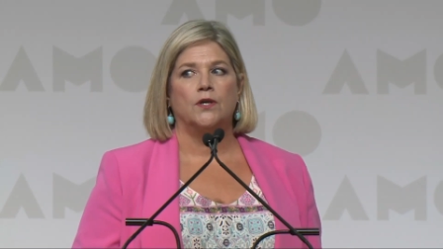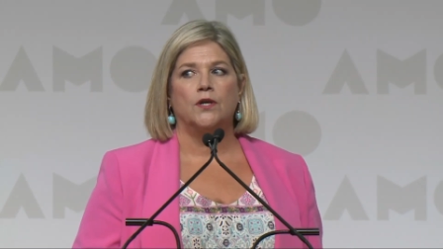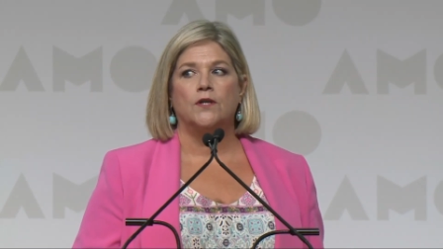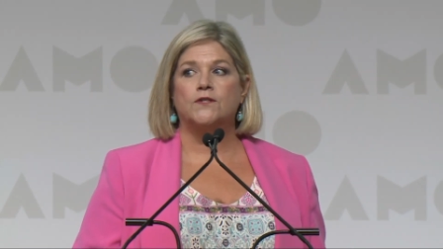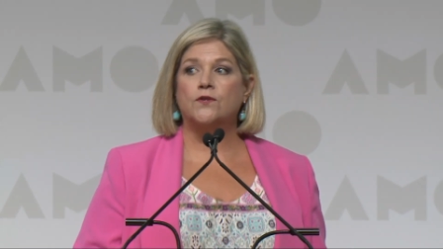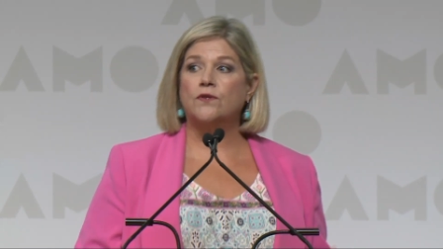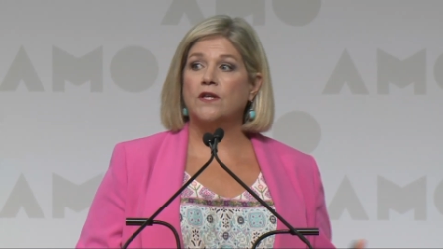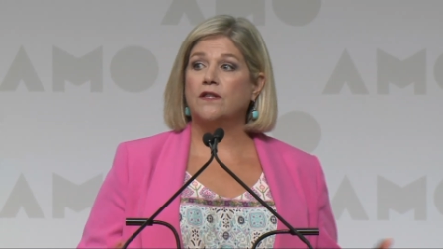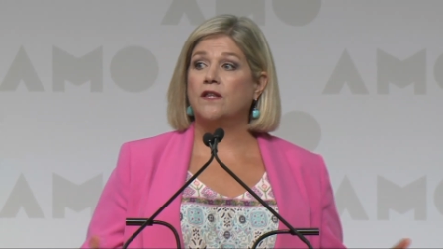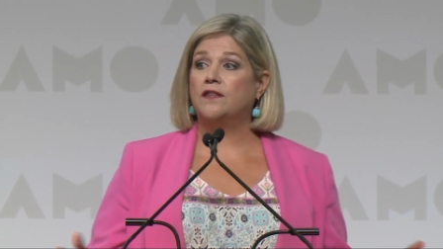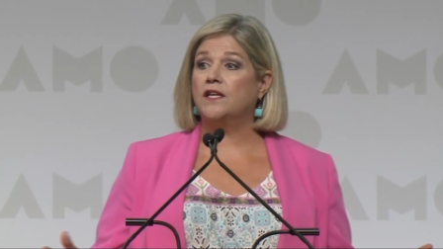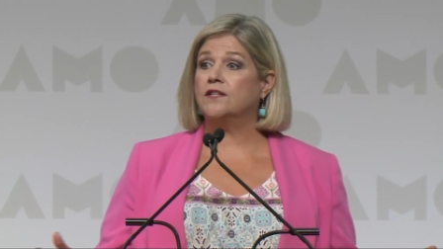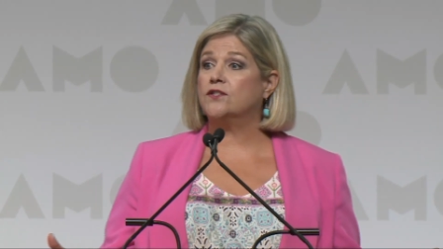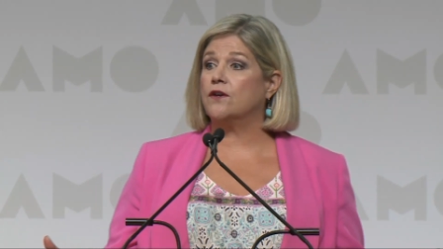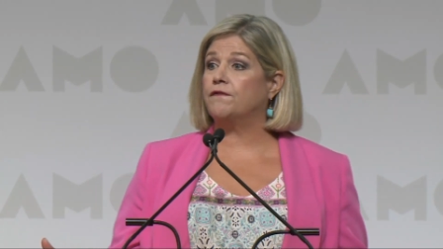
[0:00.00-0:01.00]
so that the
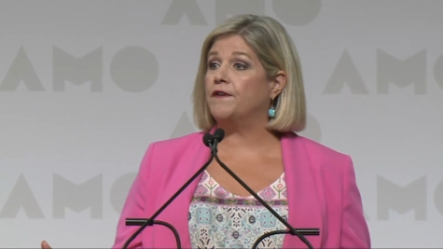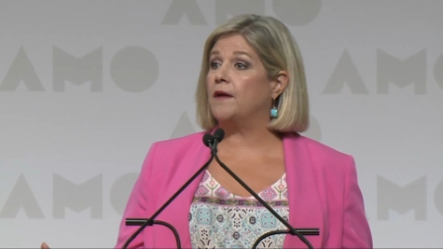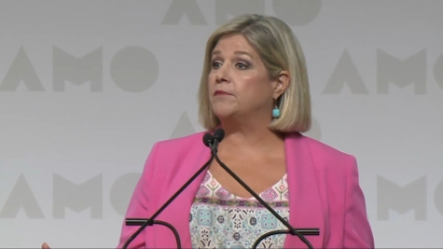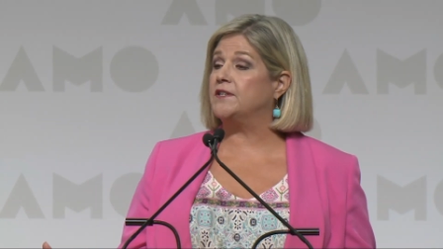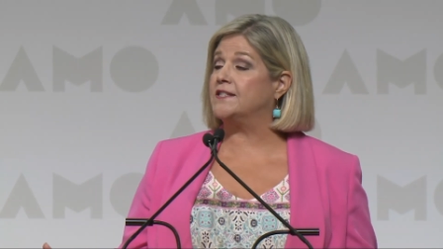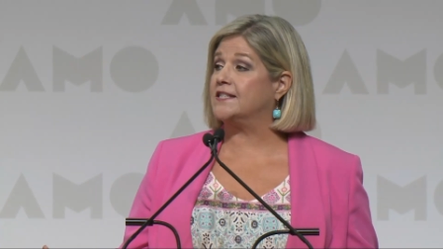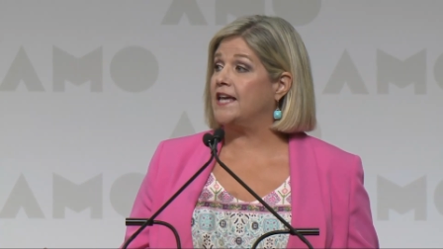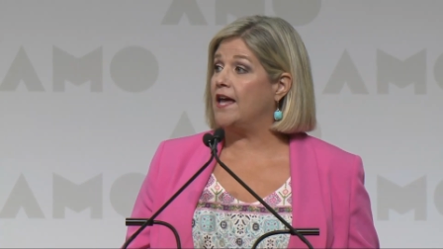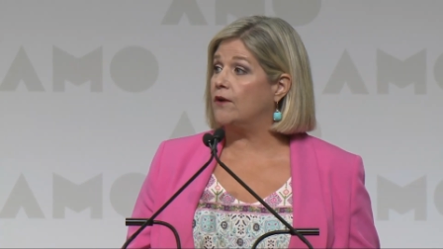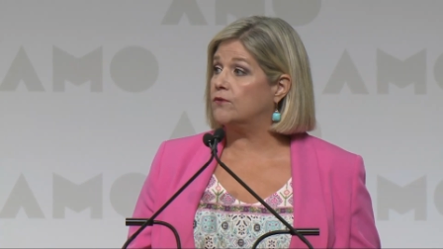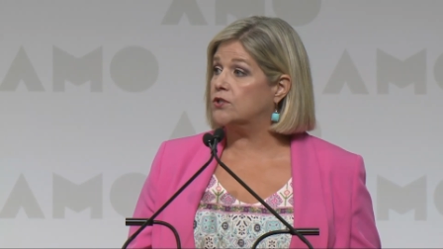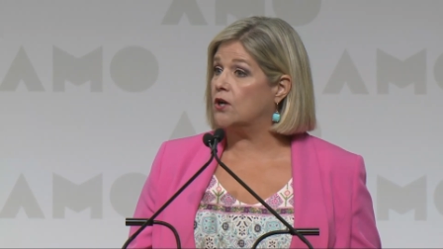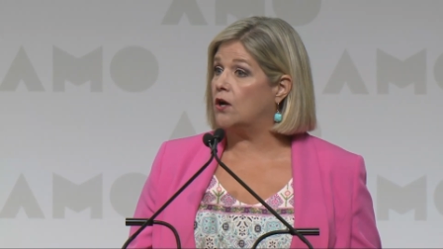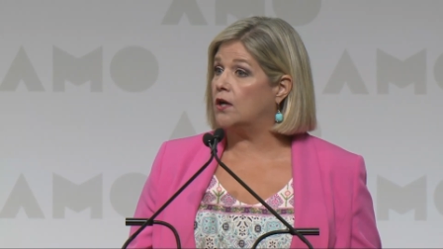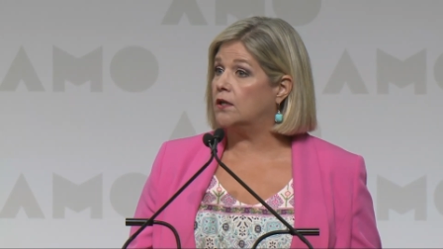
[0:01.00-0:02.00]
things our families count
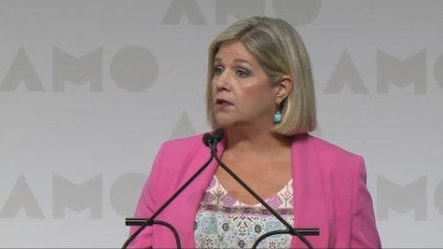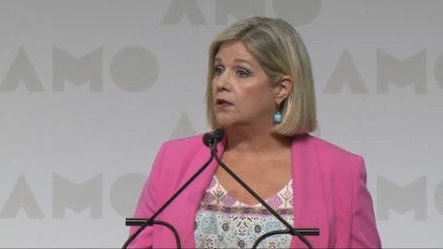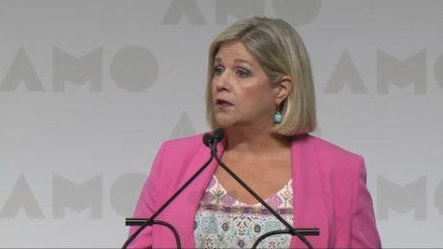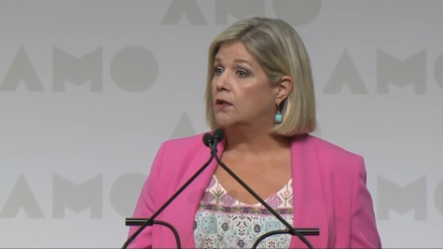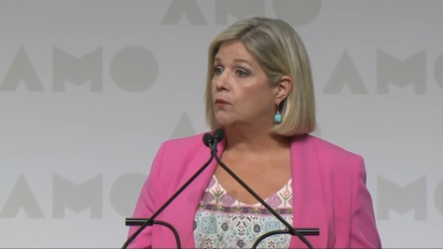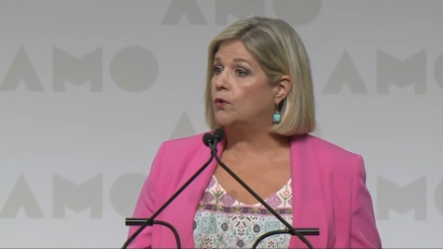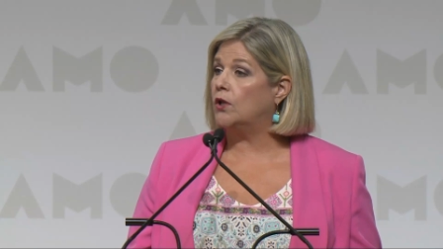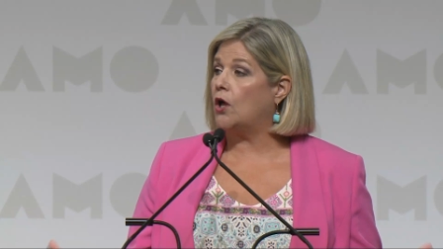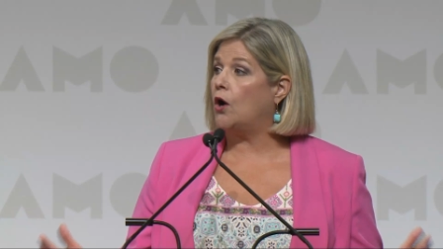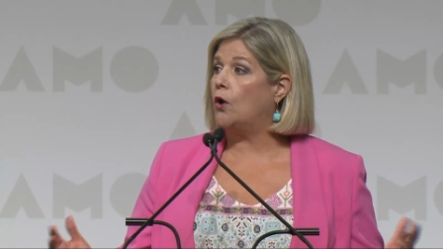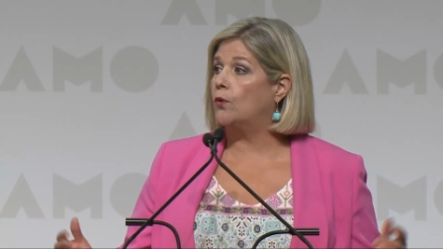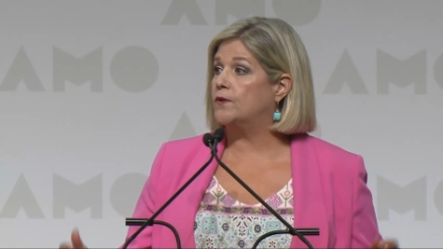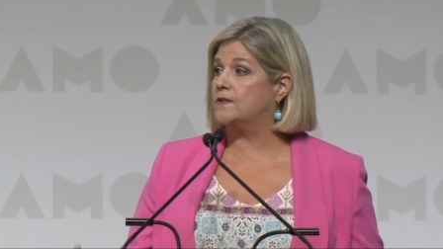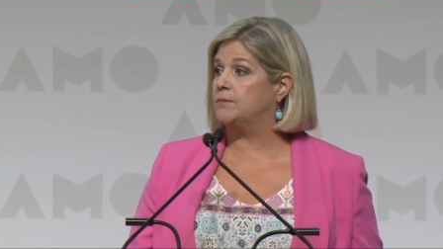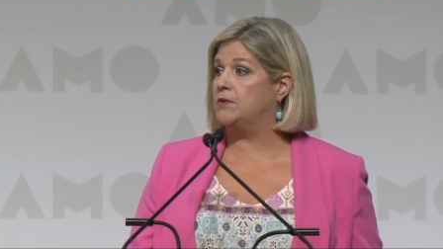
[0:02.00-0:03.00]
on will
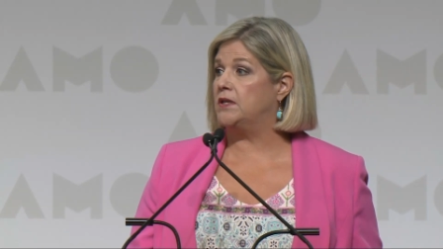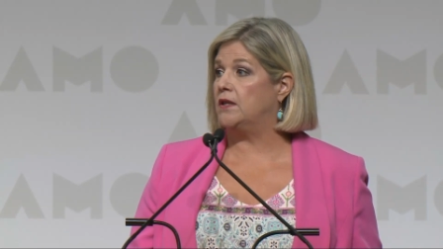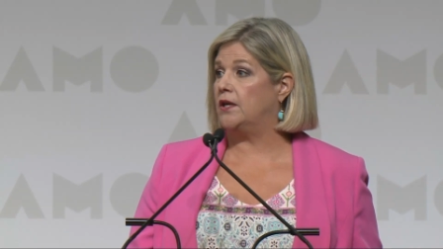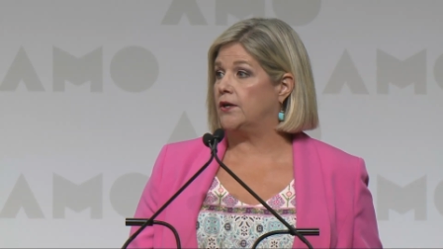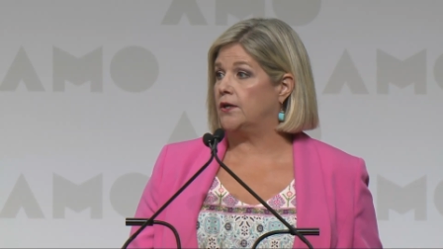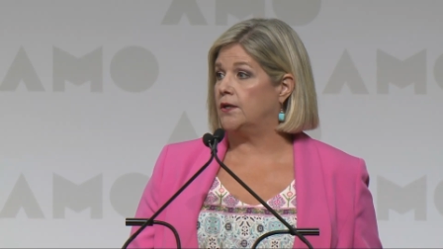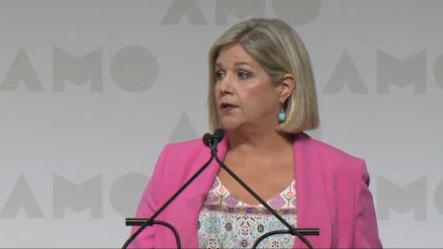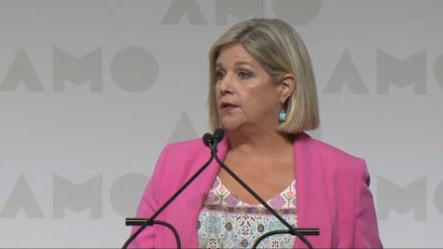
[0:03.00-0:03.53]
always be there.